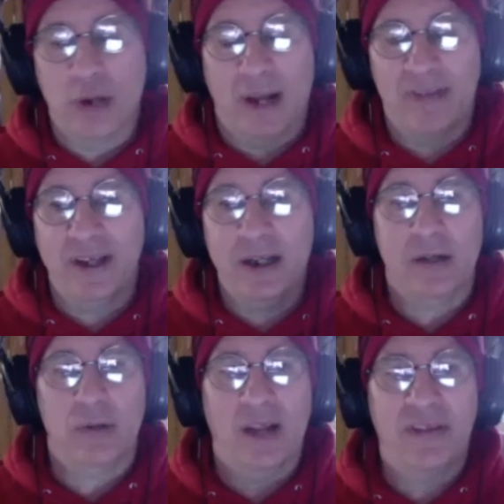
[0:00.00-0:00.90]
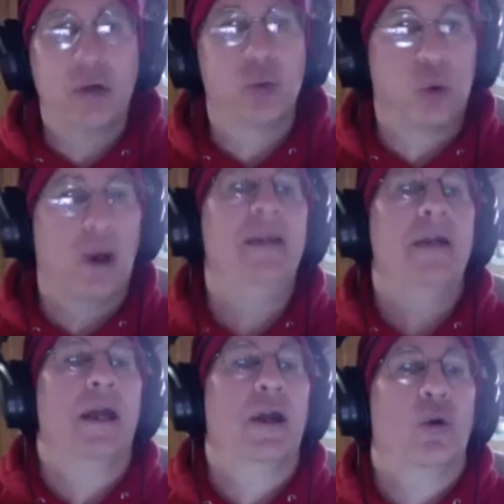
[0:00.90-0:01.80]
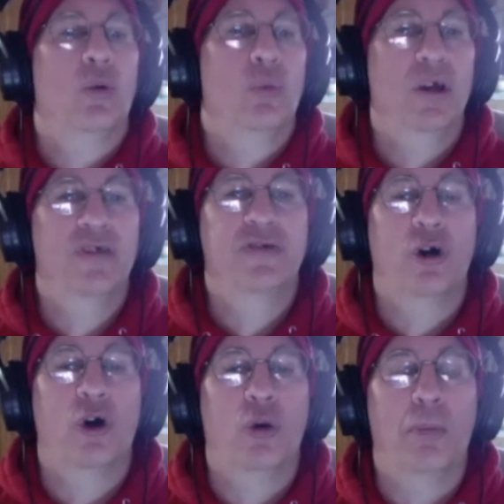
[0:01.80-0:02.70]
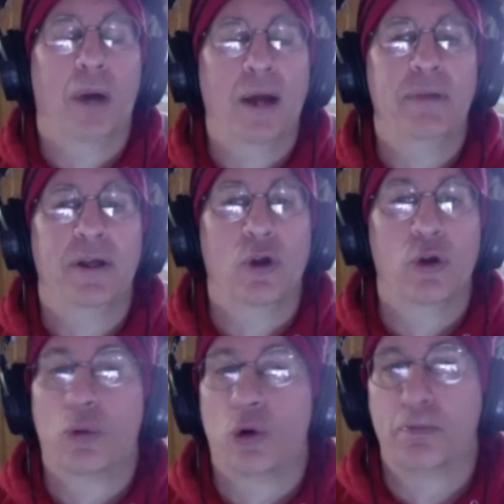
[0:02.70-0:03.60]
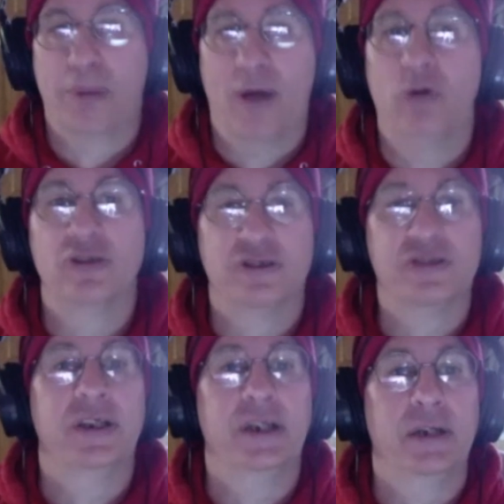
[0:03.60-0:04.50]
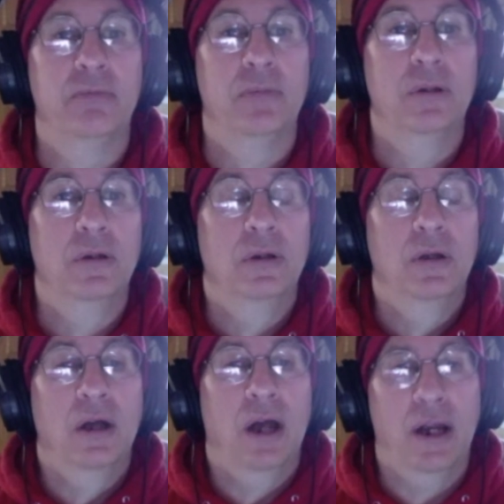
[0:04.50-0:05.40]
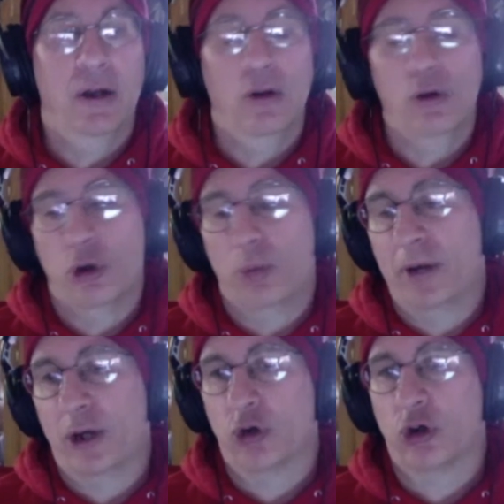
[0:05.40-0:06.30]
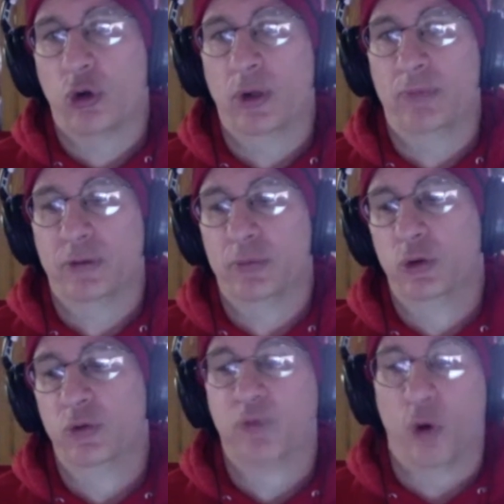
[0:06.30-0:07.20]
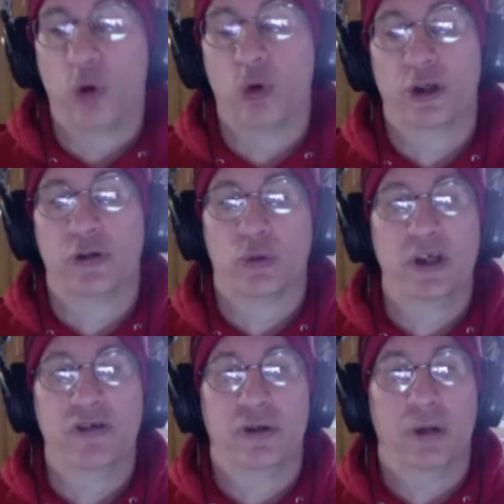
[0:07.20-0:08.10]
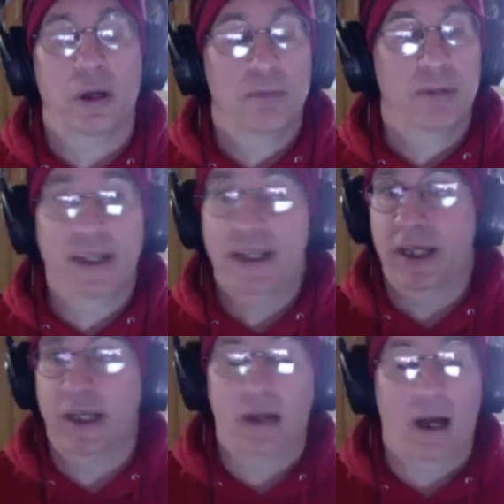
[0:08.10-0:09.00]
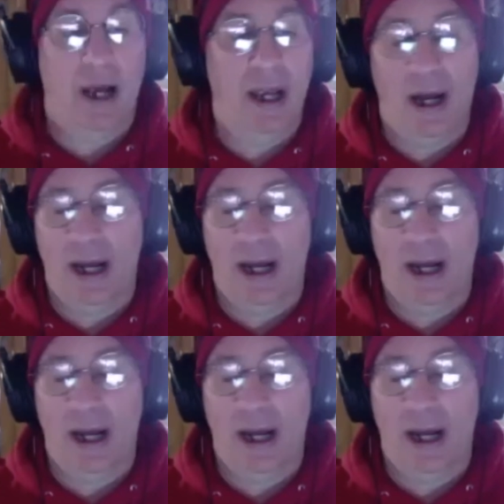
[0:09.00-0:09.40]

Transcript: think right now West Hall might be a little more balanced team and a little better equipped to move forward in the region. But again, I